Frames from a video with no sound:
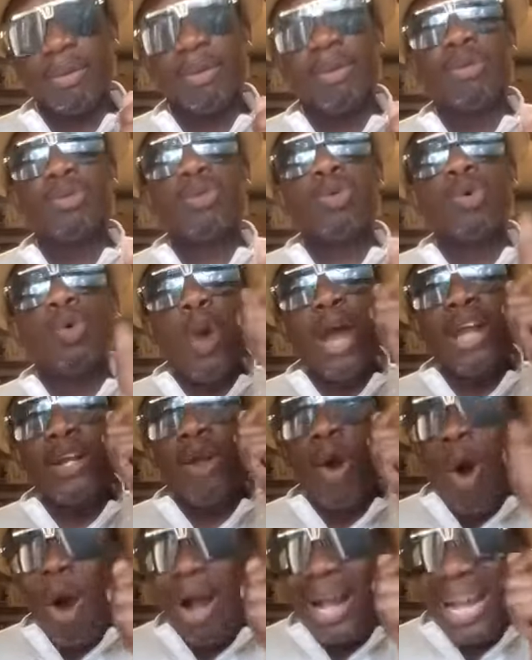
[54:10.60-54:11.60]
to go and
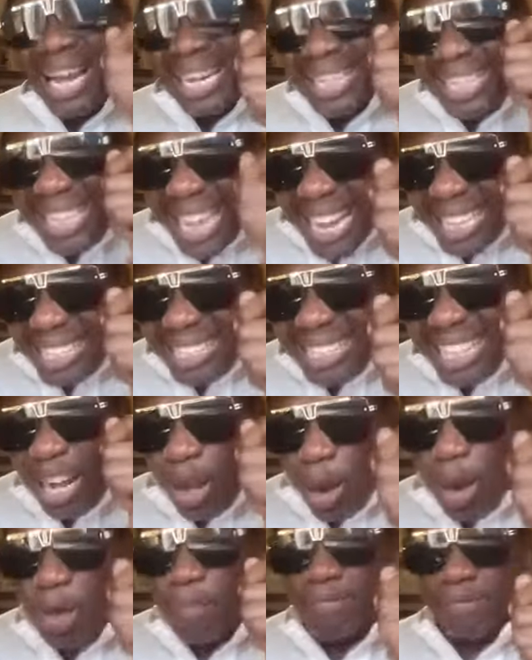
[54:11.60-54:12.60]
organize the
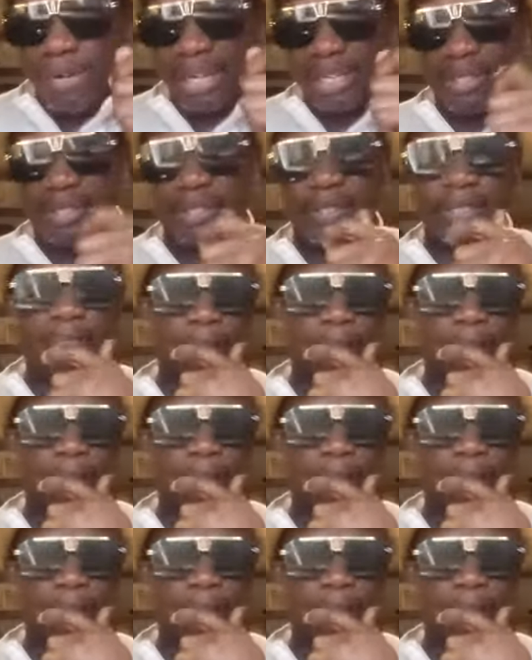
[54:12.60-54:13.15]
conference.